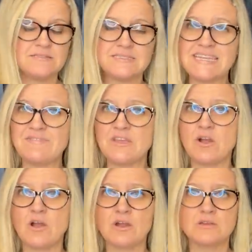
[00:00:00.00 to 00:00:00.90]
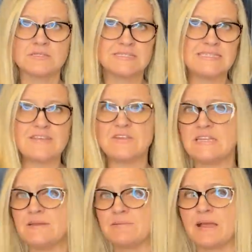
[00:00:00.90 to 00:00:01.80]
D V Rs, D V
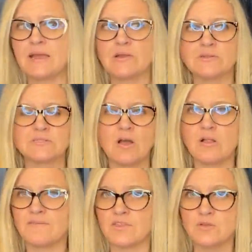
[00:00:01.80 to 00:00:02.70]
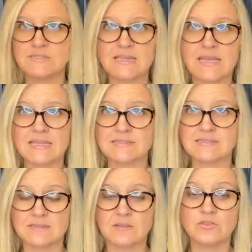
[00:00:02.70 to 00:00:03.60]
D players, all of those
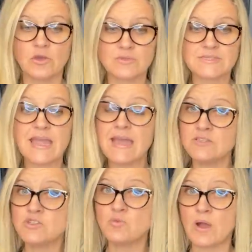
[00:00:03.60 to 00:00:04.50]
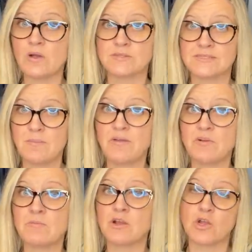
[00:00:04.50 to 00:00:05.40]
things. Those can do well. Some of
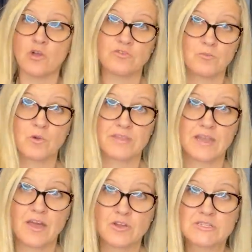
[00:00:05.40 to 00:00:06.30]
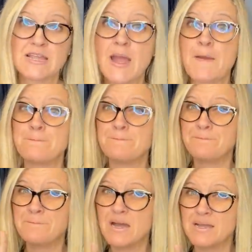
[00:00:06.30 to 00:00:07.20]
them go for more than others,
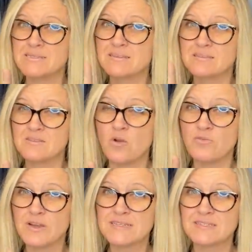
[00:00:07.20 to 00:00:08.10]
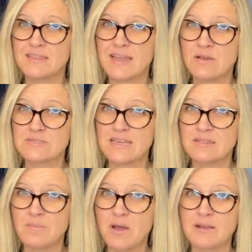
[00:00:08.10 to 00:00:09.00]
but don't forget to think outside
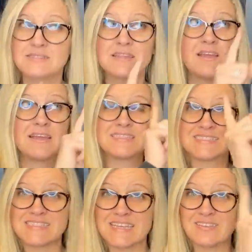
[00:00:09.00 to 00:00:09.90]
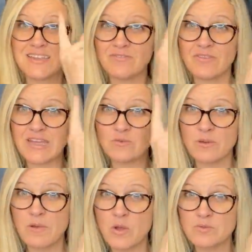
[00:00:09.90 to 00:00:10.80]
the box. Ceiling fan
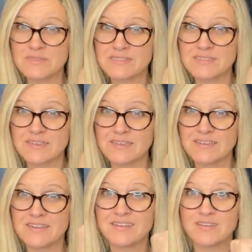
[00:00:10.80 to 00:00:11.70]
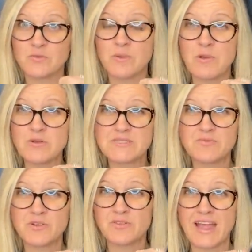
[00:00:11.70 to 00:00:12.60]
remotes, remotes
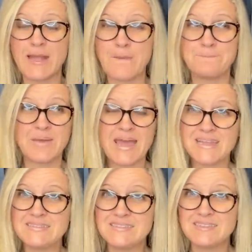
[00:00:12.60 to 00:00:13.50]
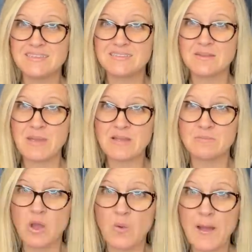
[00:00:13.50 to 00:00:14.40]
for like beds to make
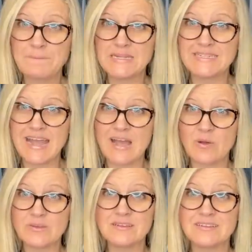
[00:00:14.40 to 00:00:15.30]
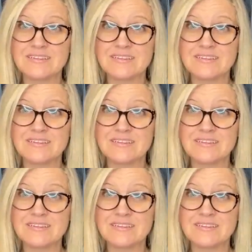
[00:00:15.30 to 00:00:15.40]
them go up and down.